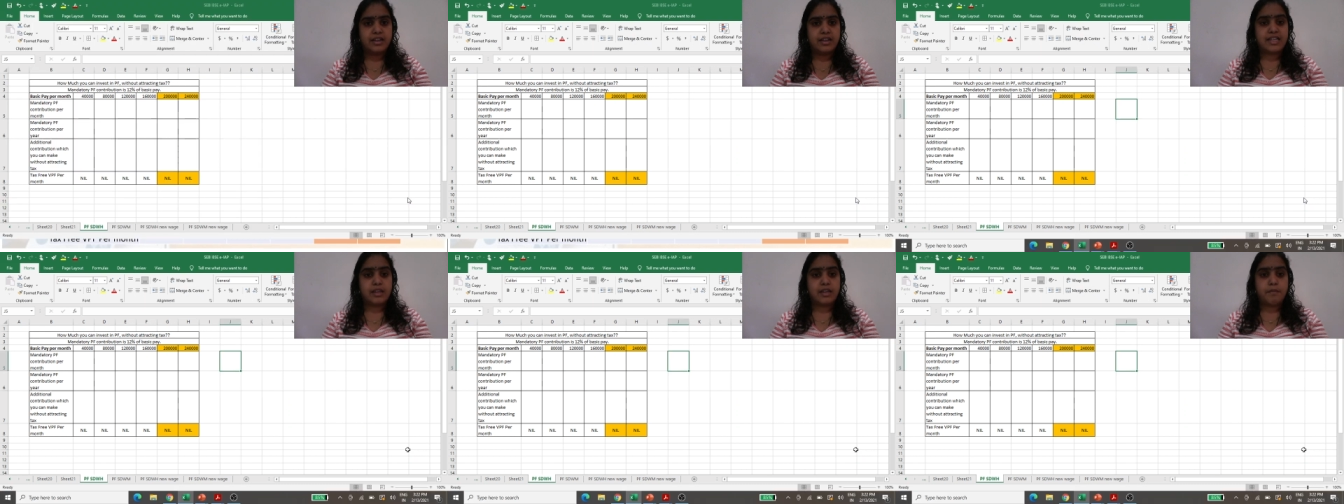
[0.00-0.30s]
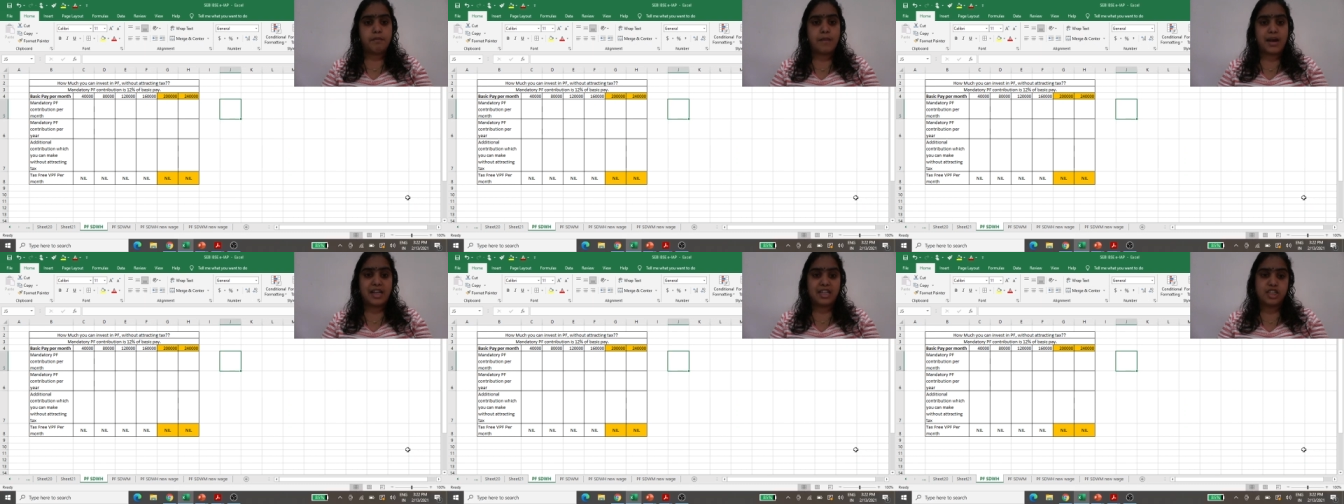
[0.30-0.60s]
and the
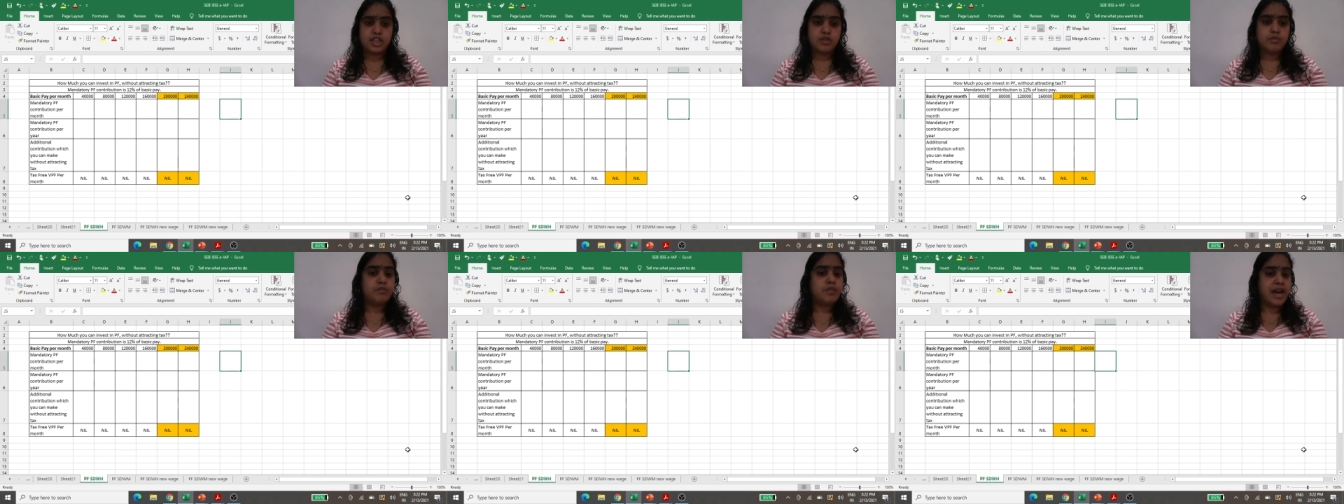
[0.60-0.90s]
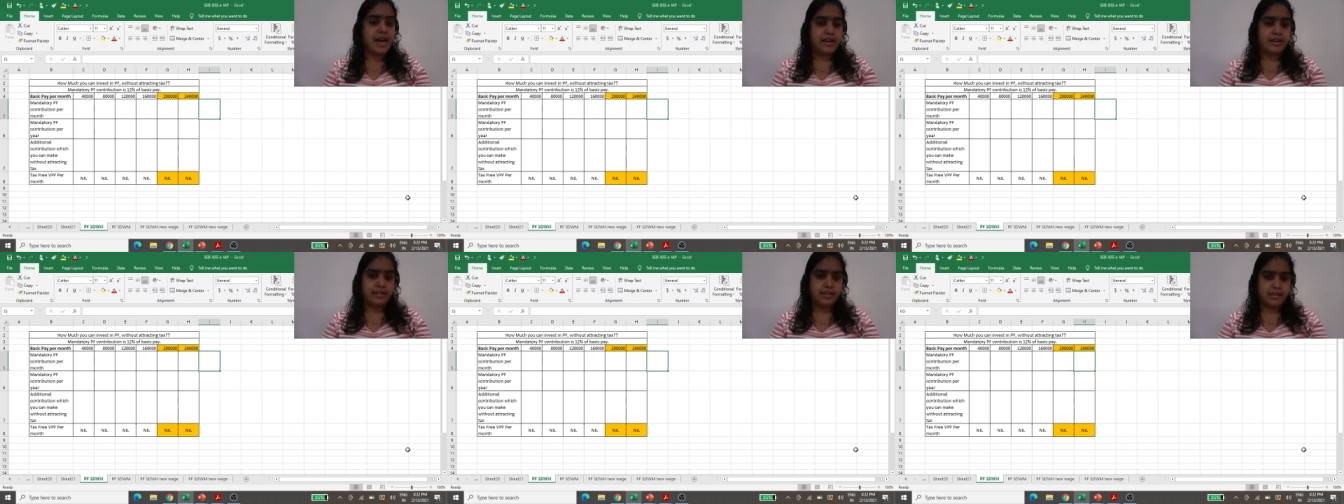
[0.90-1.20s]
maths
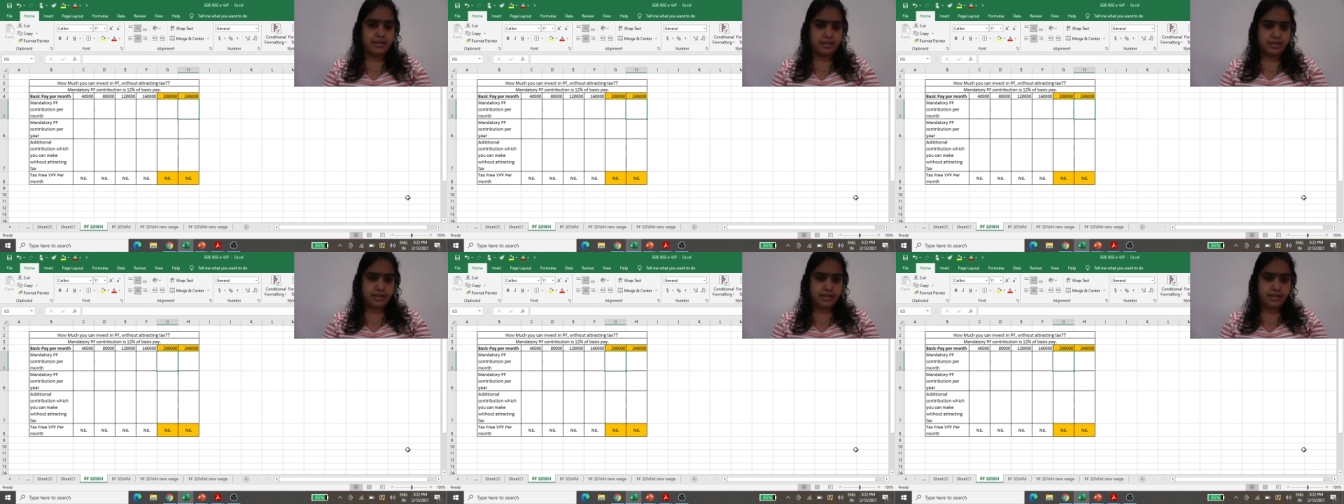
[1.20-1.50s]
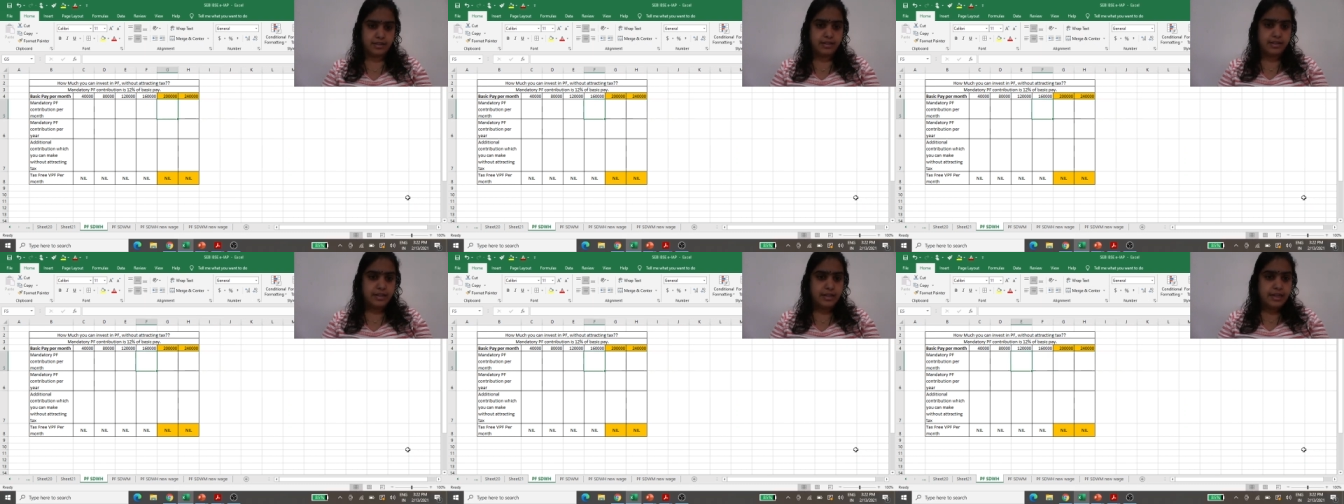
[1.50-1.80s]
behind this
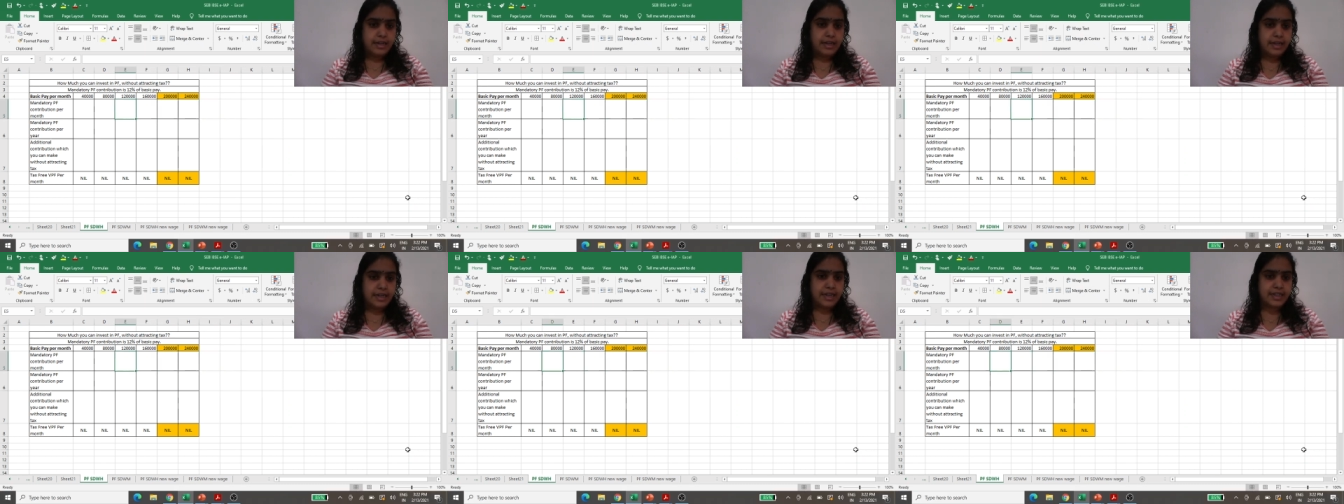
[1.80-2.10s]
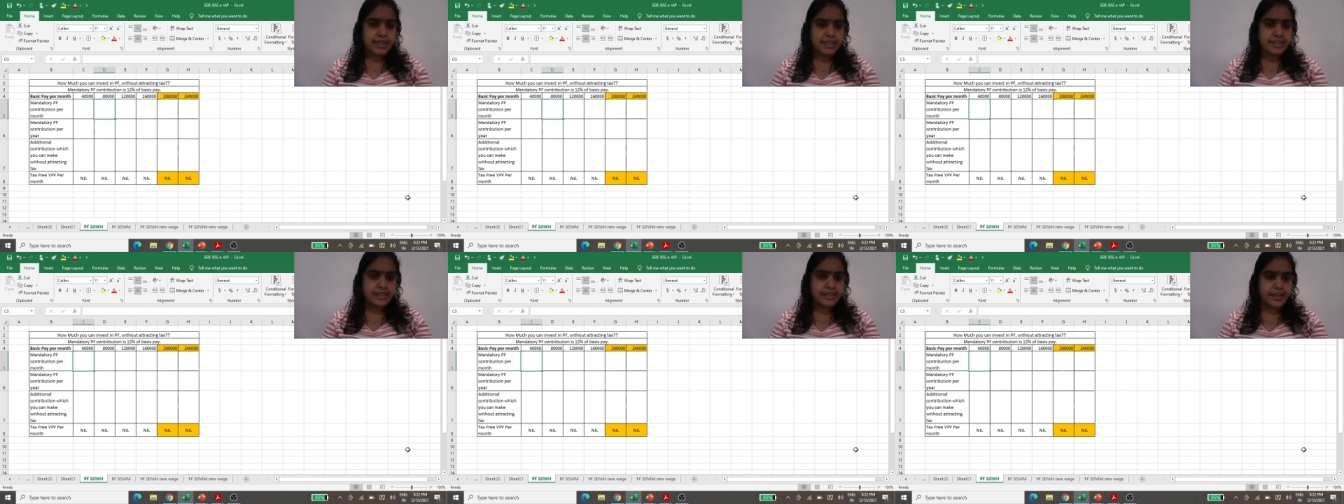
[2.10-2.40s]

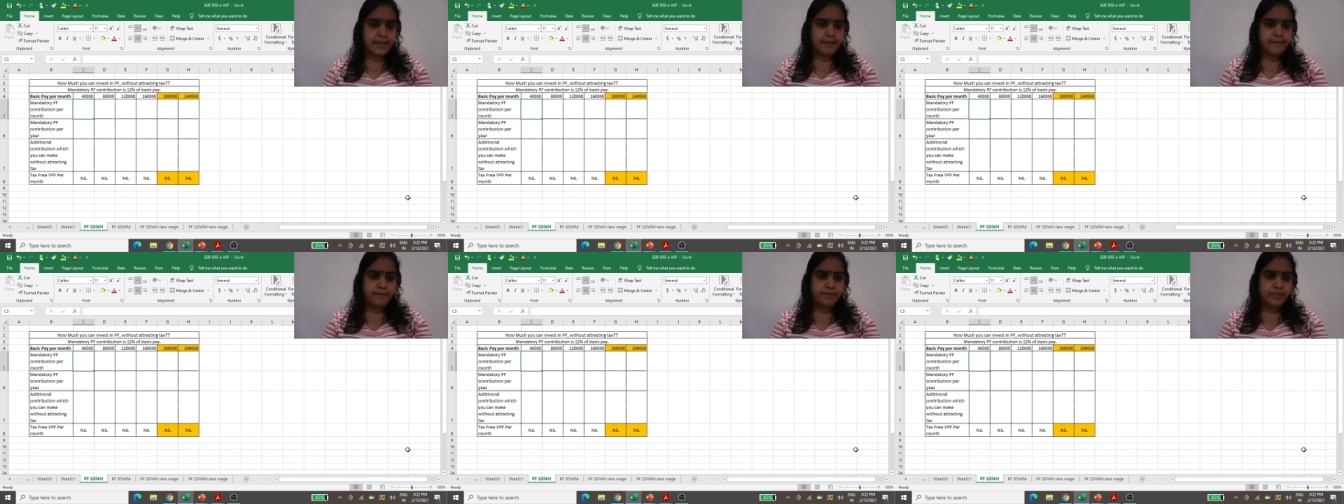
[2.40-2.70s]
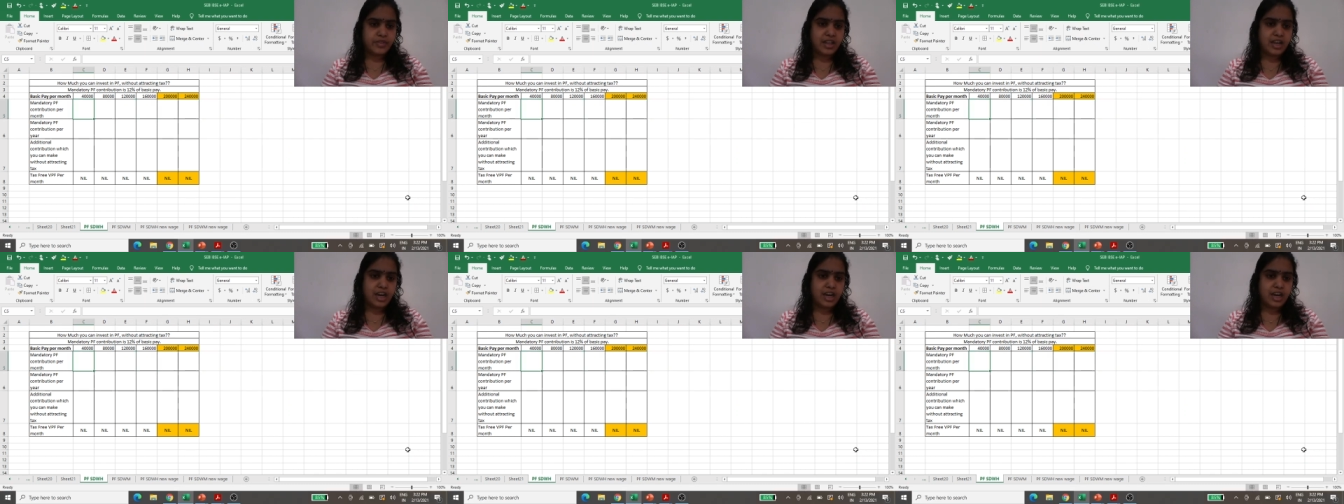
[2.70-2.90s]
let us say